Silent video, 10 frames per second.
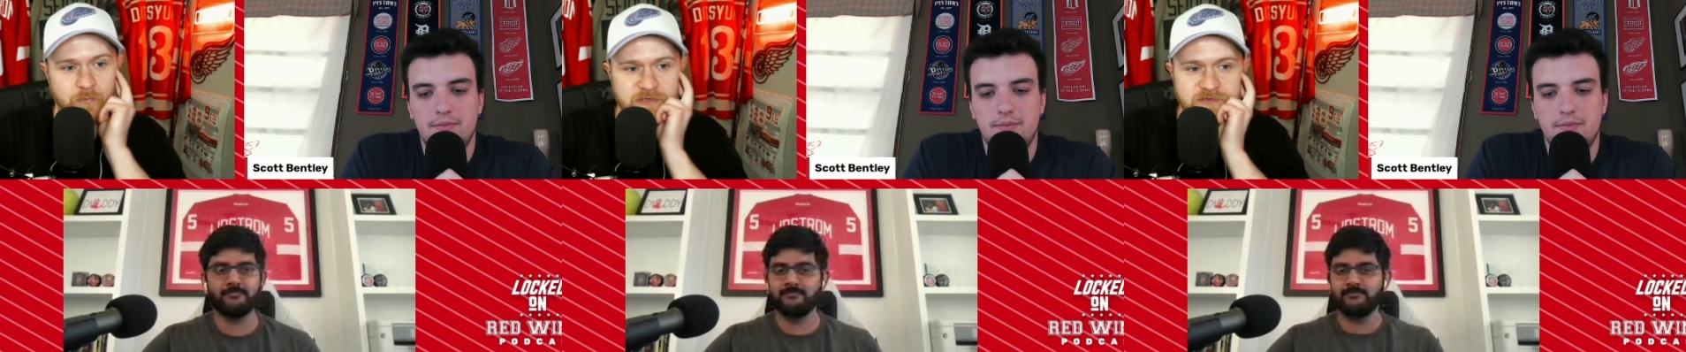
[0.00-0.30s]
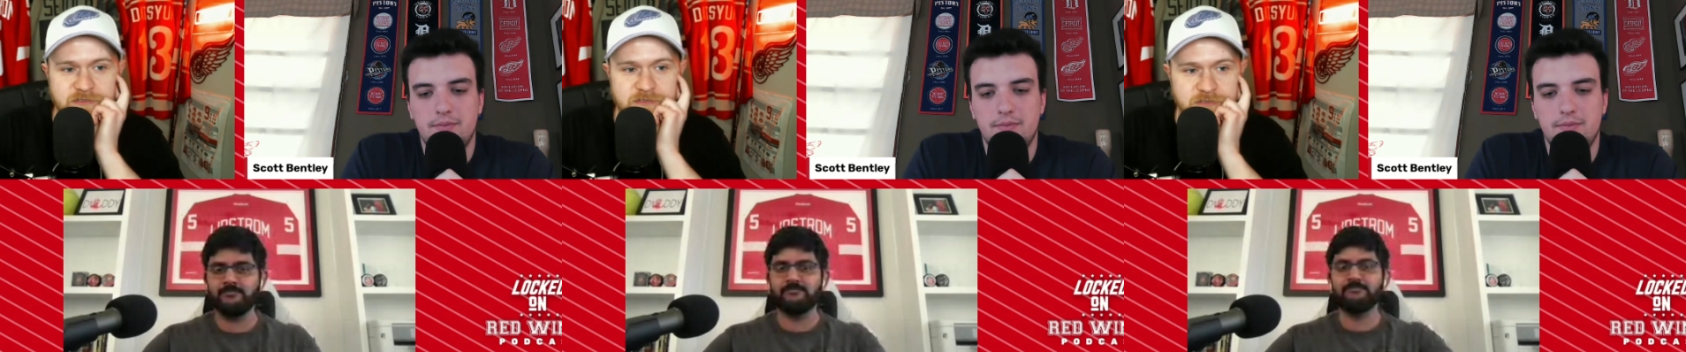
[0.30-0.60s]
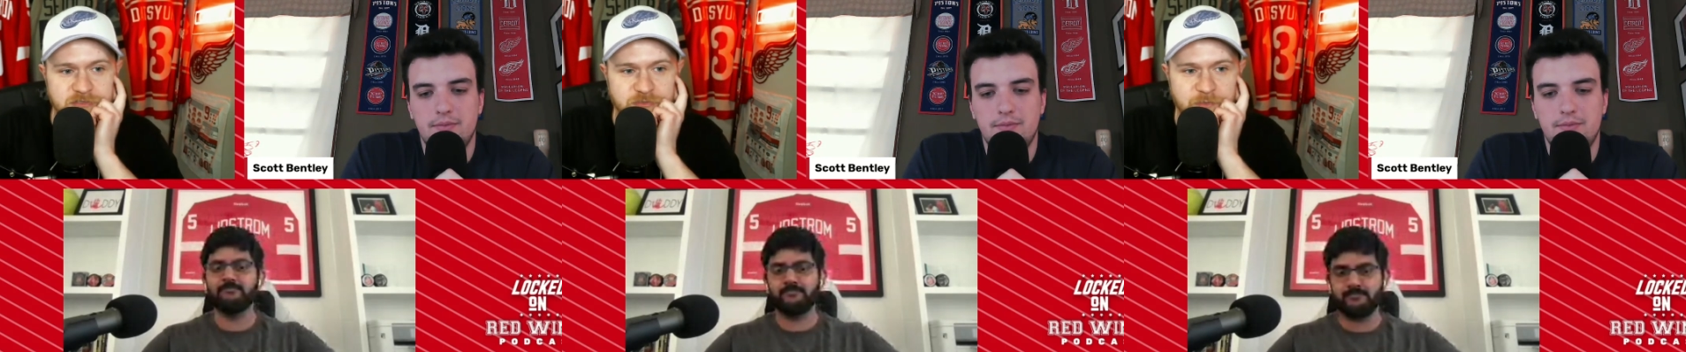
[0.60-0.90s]
Speaker 1: with the
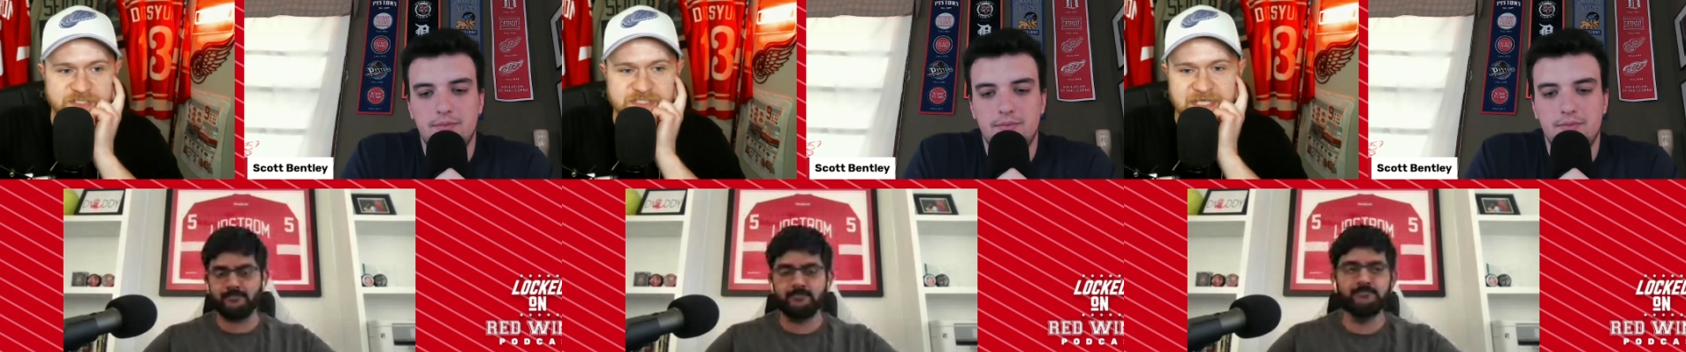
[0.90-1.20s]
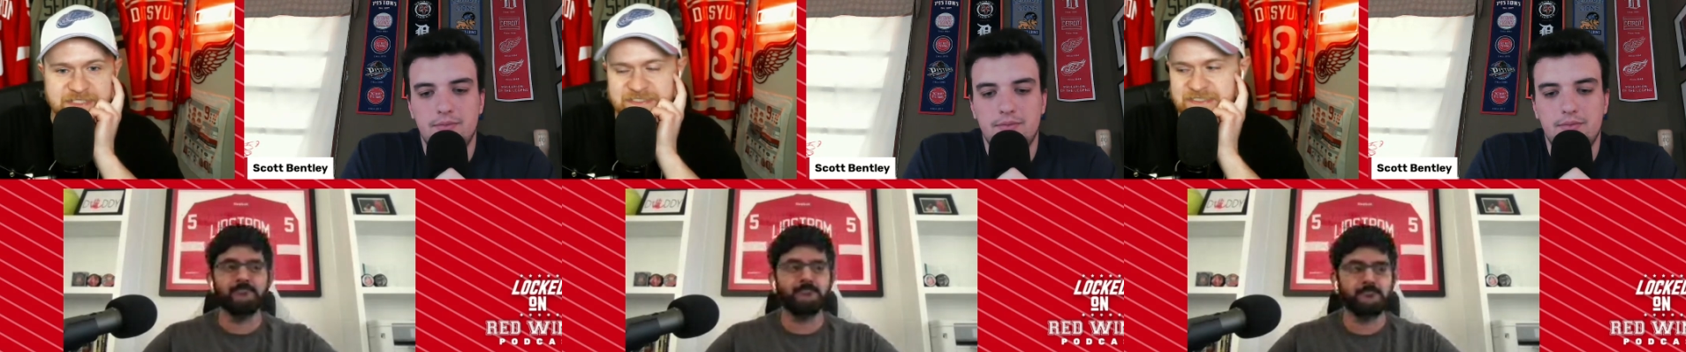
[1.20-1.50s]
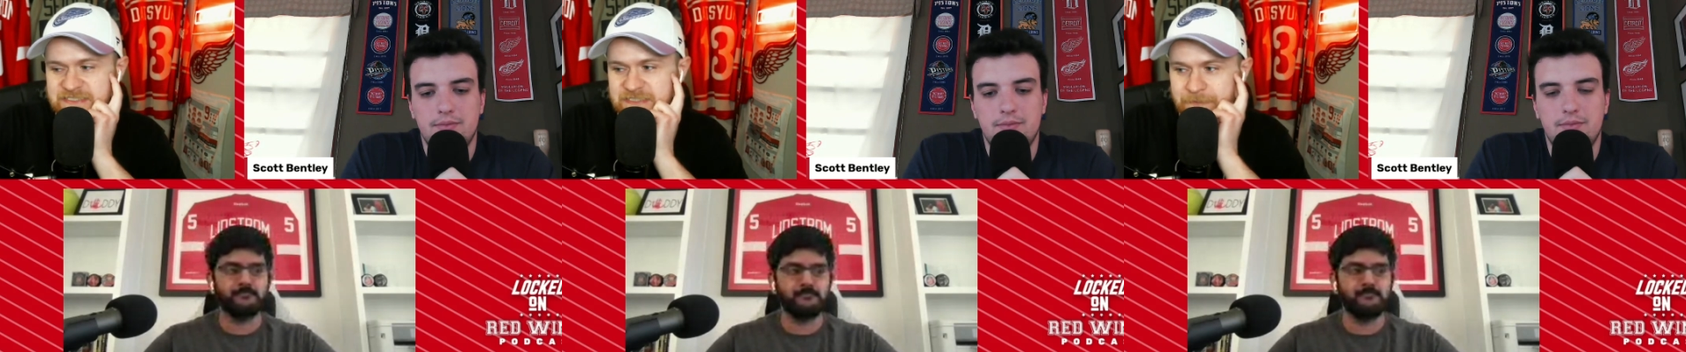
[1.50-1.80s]
US
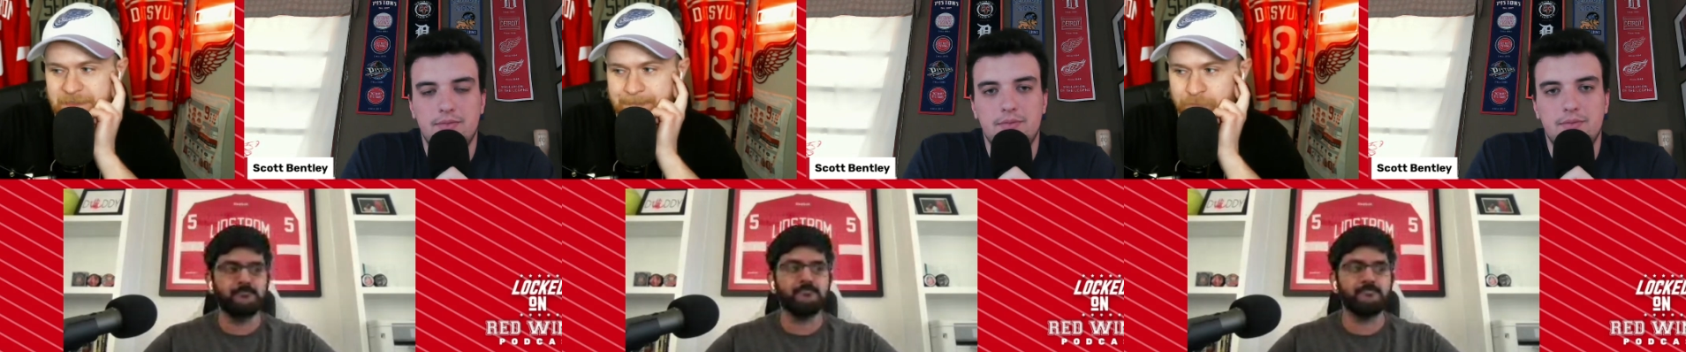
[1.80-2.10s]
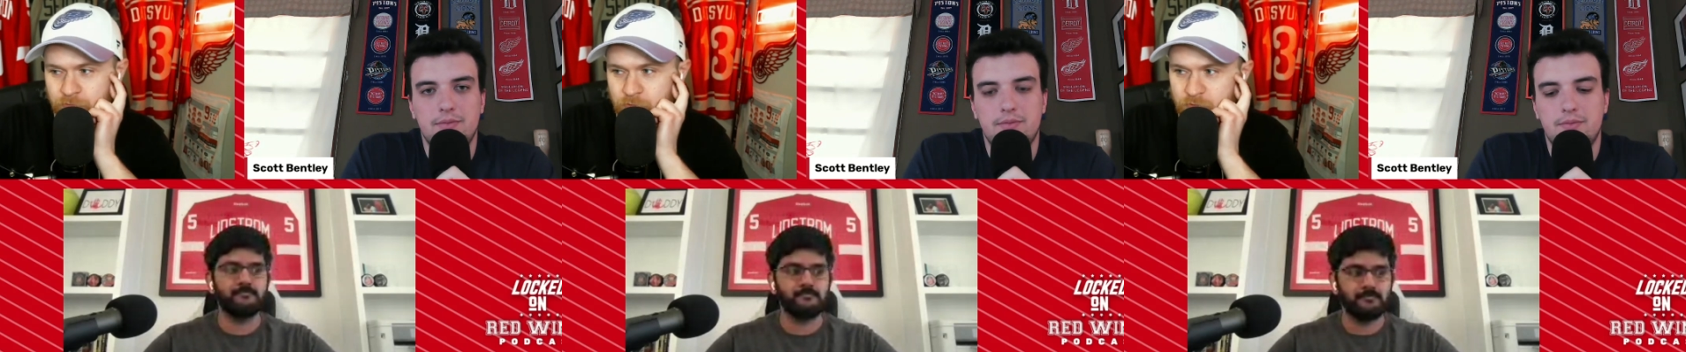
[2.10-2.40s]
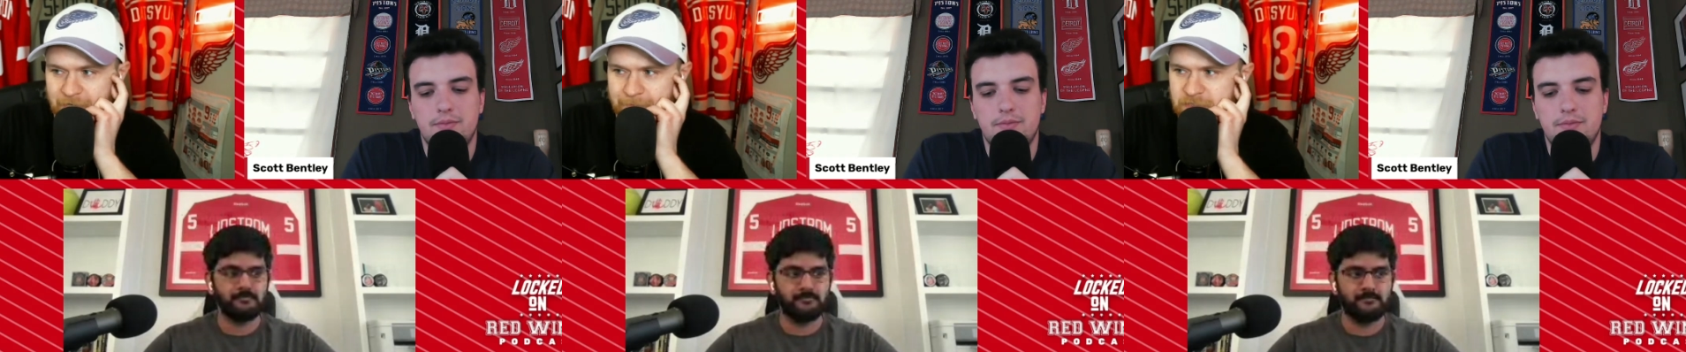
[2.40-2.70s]
NTDP
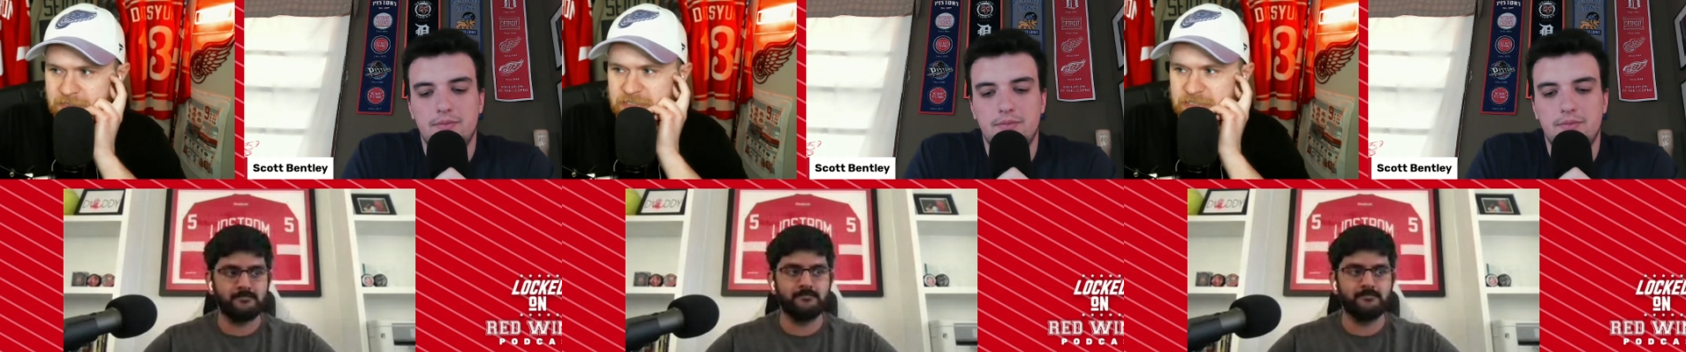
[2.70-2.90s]
program.